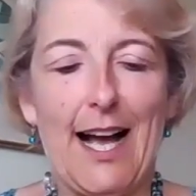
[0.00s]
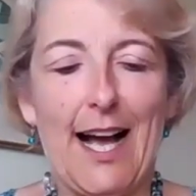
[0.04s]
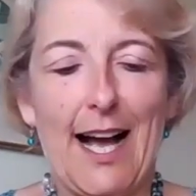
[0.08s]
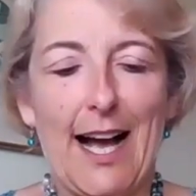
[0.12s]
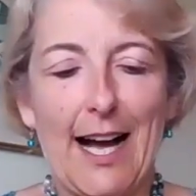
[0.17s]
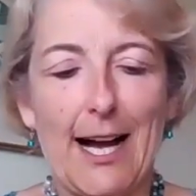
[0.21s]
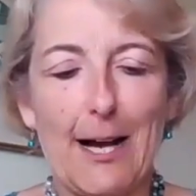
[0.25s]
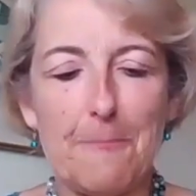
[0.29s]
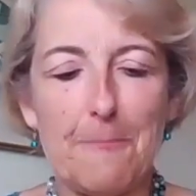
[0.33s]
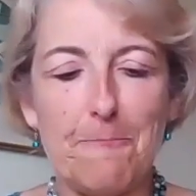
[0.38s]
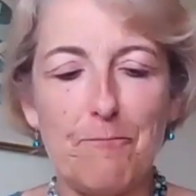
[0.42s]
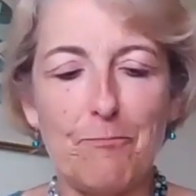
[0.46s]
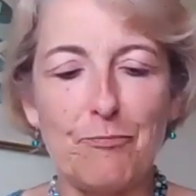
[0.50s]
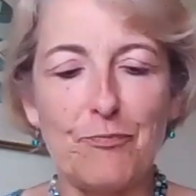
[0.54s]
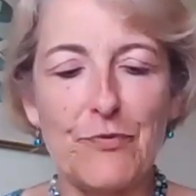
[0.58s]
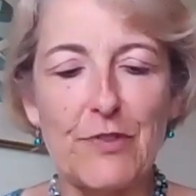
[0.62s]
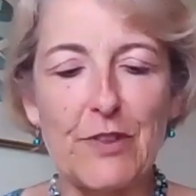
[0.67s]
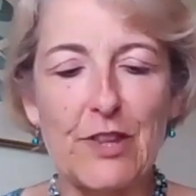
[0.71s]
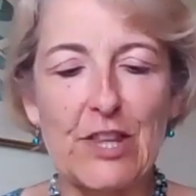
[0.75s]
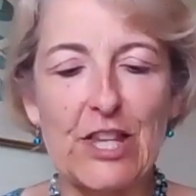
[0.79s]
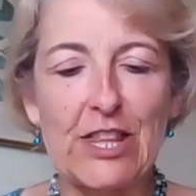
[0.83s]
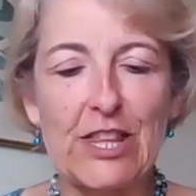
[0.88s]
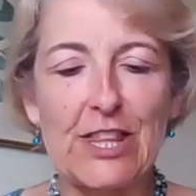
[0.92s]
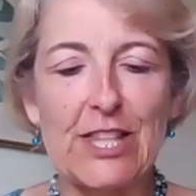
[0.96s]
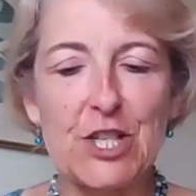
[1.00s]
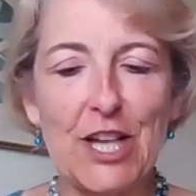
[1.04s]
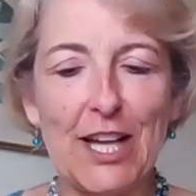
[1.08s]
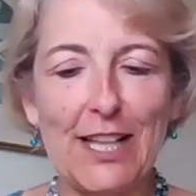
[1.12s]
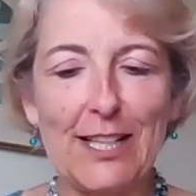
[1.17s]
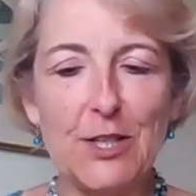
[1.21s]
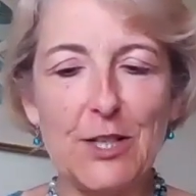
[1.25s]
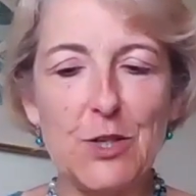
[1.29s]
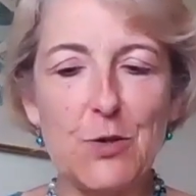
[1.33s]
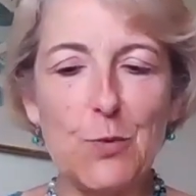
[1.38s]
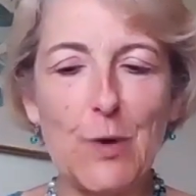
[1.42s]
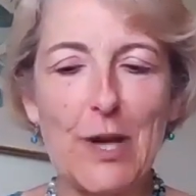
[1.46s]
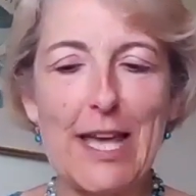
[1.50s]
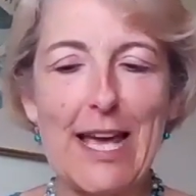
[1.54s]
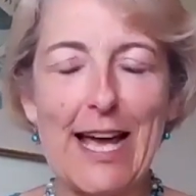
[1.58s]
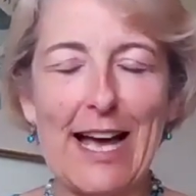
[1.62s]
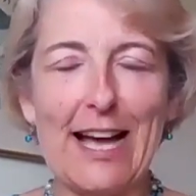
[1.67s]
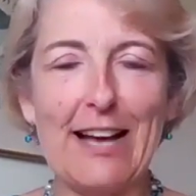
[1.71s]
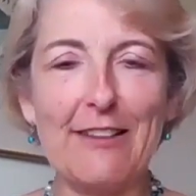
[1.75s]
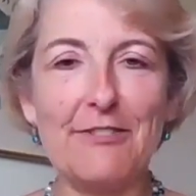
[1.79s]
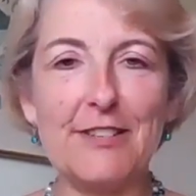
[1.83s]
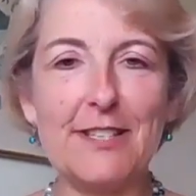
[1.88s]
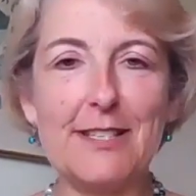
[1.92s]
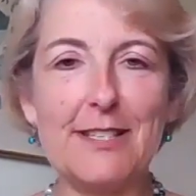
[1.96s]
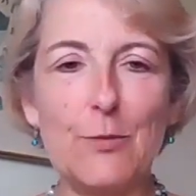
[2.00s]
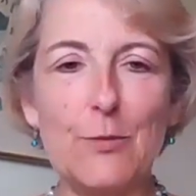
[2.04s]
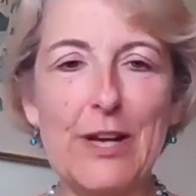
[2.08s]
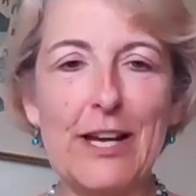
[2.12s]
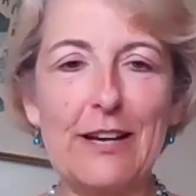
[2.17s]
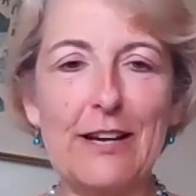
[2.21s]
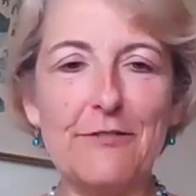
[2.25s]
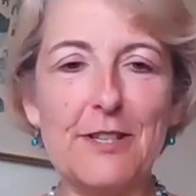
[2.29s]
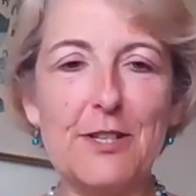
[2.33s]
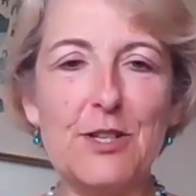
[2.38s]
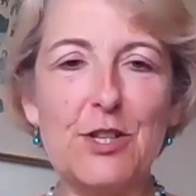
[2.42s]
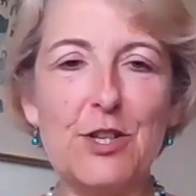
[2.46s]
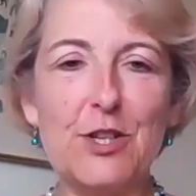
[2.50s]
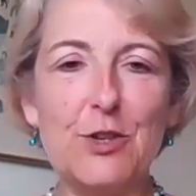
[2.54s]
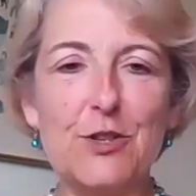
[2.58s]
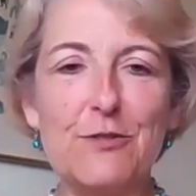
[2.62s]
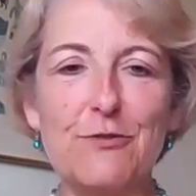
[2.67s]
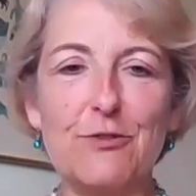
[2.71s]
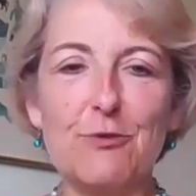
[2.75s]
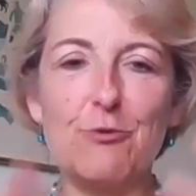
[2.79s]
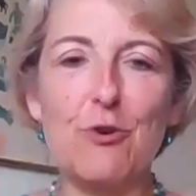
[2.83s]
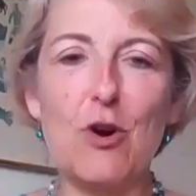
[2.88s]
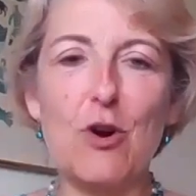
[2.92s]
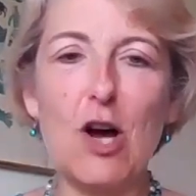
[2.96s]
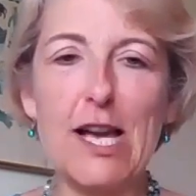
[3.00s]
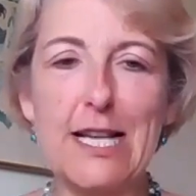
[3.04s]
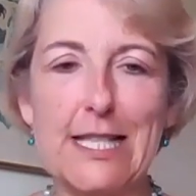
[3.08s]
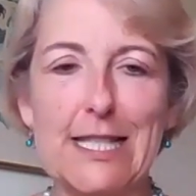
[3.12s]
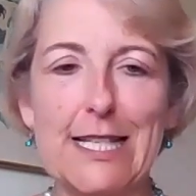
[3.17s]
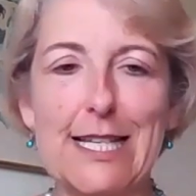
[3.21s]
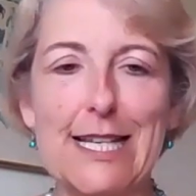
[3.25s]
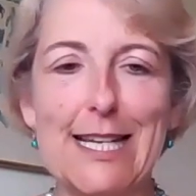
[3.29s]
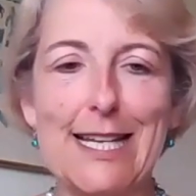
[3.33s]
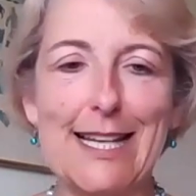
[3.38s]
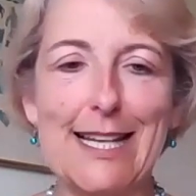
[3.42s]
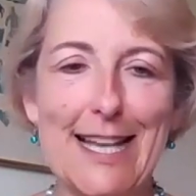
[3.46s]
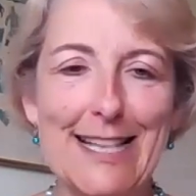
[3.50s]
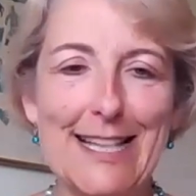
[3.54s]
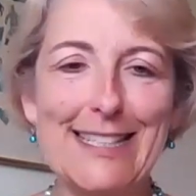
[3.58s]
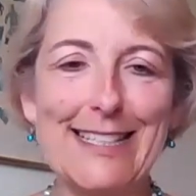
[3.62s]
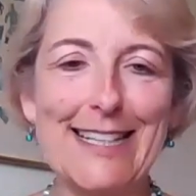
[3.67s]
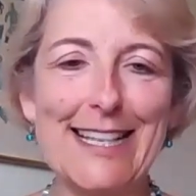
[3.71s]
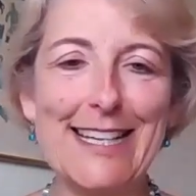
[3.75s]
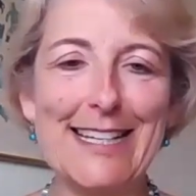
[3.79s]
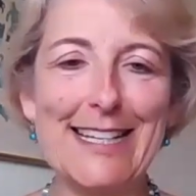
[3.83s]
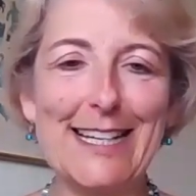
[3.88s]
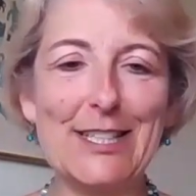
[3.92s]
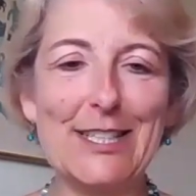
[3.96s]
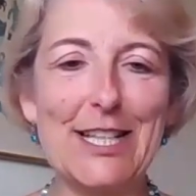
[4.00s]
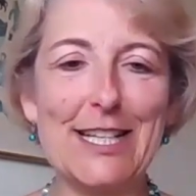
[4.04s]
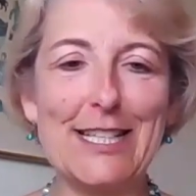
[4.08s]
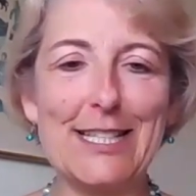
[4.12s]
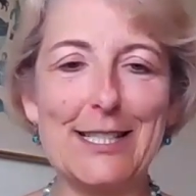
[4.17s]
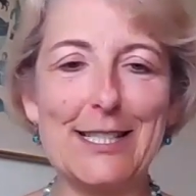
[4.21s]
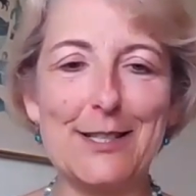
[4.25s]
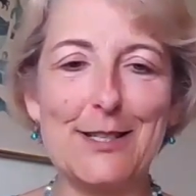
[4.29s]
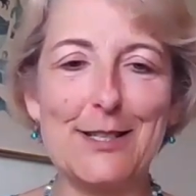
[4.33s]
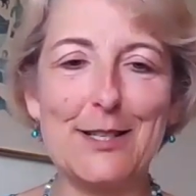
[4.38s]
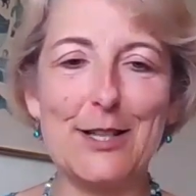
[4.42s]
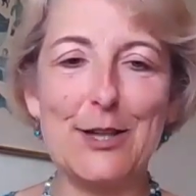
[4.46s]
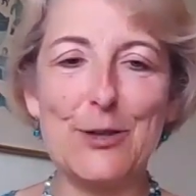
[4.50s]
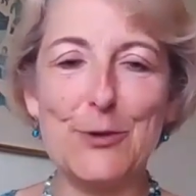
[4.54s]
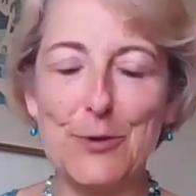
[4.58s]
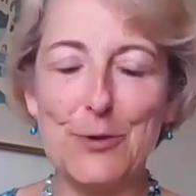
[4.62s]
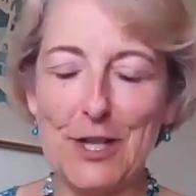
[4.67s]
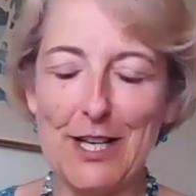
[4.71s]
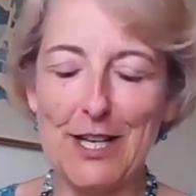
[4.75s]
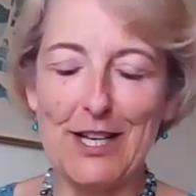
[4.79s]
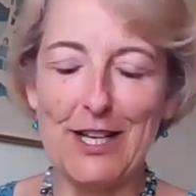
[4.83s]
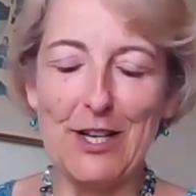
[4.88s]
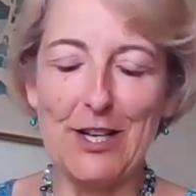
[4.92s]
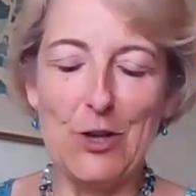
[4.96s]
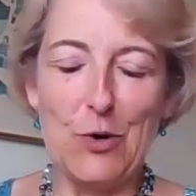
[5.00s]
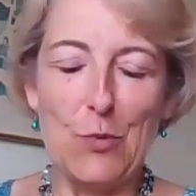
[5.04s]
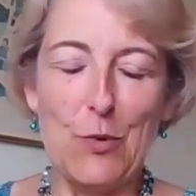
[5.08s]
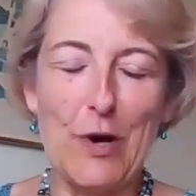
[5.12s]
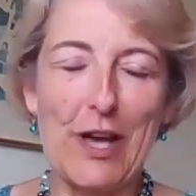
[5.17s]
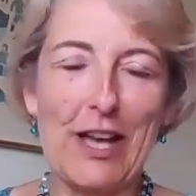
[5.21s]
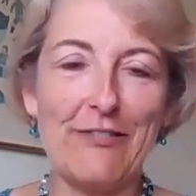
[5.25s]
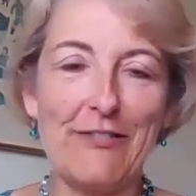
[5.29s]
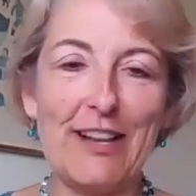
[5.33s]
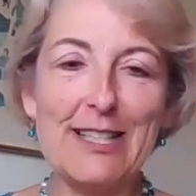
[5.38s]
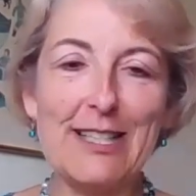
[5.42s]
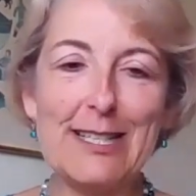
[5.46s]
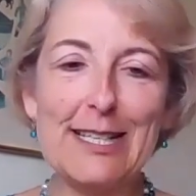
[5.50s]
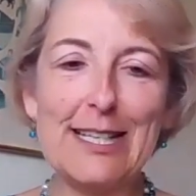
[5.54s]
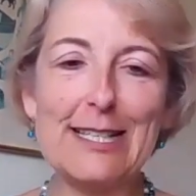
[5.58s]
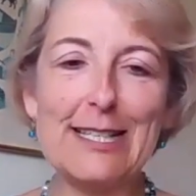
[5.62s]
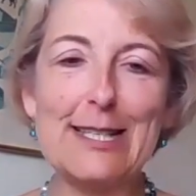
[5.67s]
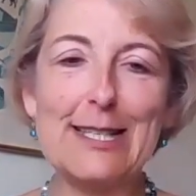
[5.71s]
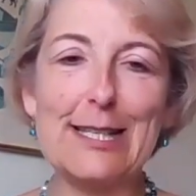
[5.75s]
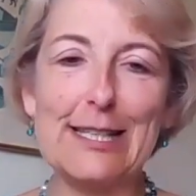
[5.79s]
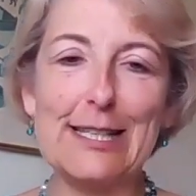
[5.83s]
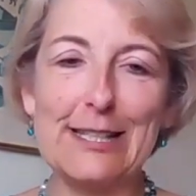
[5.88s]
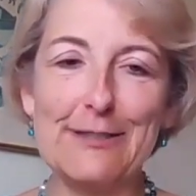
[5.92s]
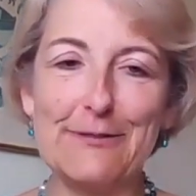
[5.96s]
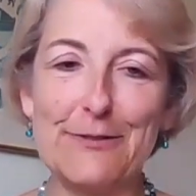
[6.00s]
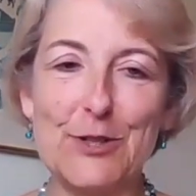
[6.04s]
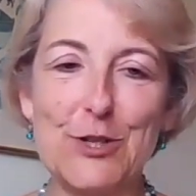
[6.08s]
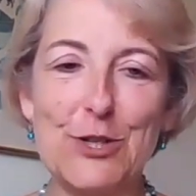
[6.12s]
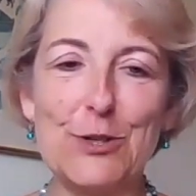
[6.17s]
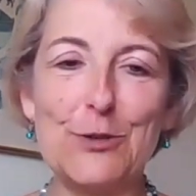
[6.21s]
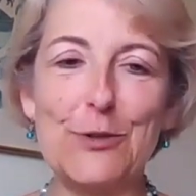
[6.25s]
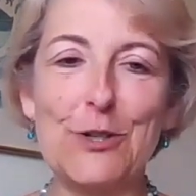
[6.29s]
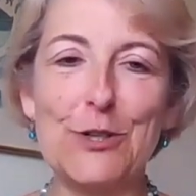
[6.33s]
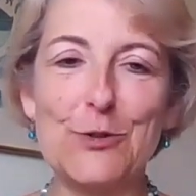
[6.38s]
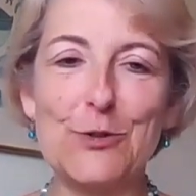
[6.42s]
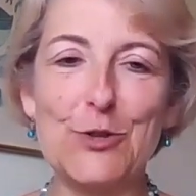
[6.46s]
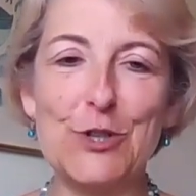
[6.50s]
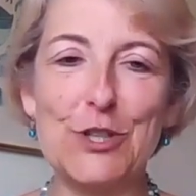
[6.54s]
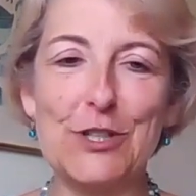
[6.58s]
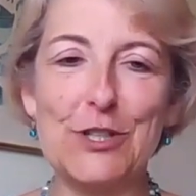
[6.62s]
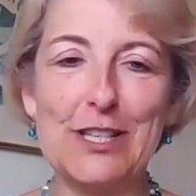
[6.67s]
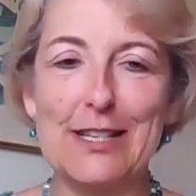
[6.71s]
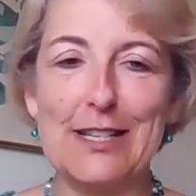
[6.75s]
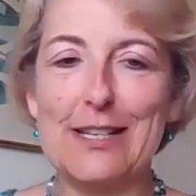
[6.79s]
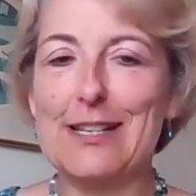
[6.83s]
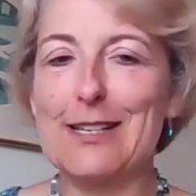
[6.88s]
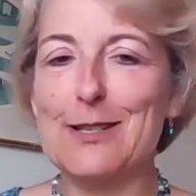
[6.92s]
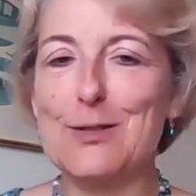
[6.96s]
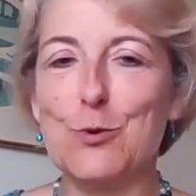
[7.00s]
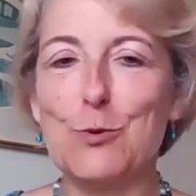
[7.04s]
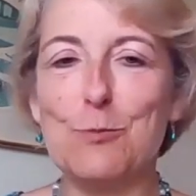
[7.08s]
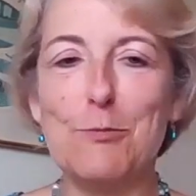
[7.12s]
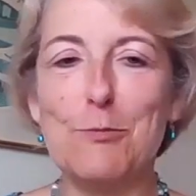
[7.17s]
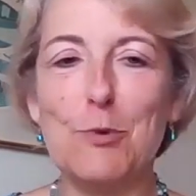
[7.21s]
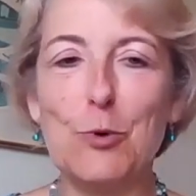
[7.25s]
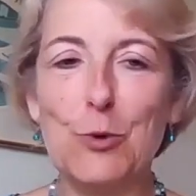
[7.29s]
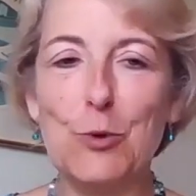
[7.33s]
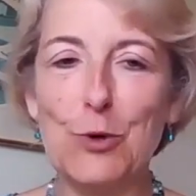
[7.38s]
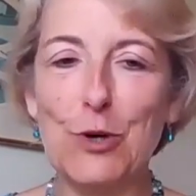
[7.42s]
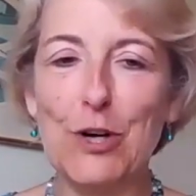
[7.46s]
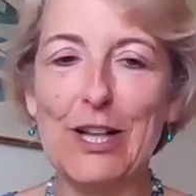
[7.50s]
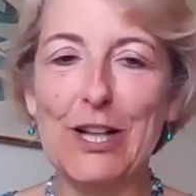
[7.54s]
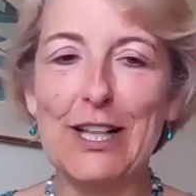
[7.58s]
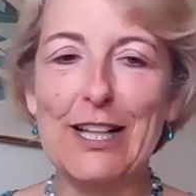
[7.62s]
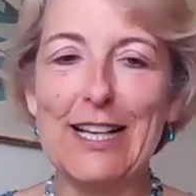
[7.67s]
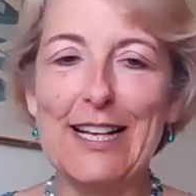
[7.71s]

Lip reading: The challenge we have is that we have this huge variety in our data. So we have assets that live for 200 years or more.